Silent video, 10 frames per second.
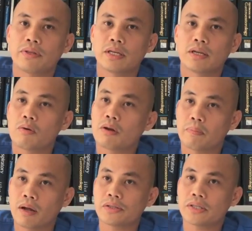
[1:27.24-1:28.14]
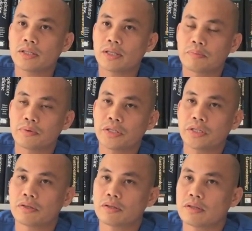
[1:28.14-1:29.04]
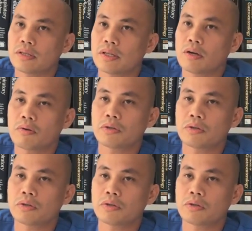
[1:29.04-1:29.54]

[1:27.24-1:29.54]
the local policies and procedures in the local